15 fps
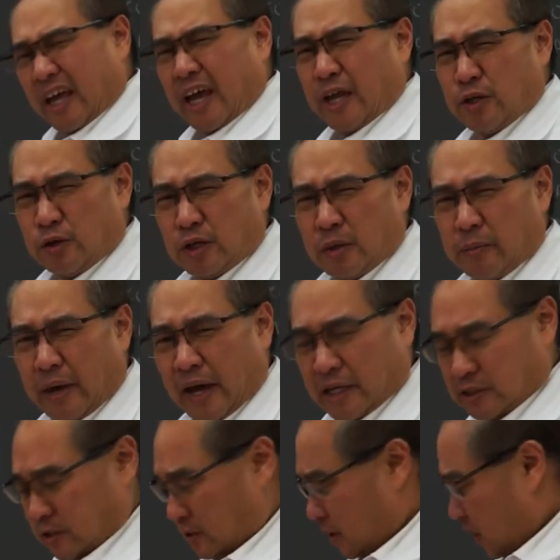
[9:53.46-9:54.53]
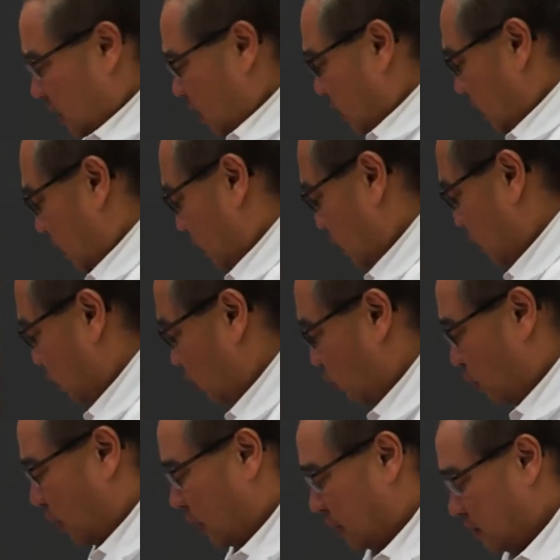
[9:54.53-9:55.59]
And you can imagine that you don't
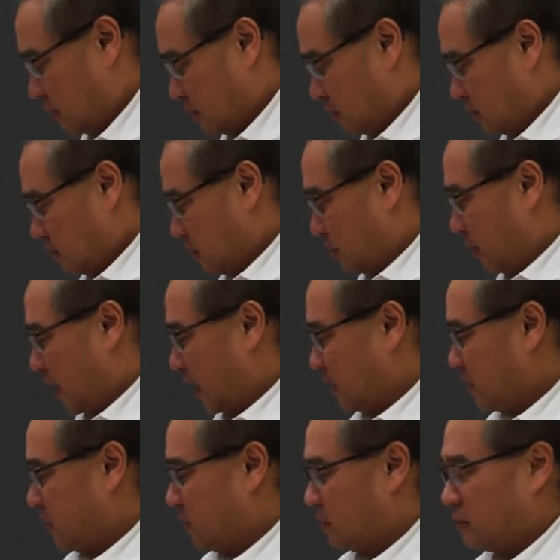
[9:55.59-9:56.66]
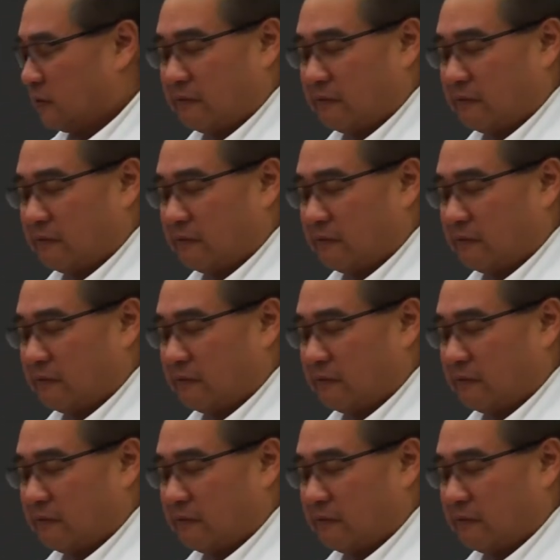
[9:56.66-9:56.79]
want the patient,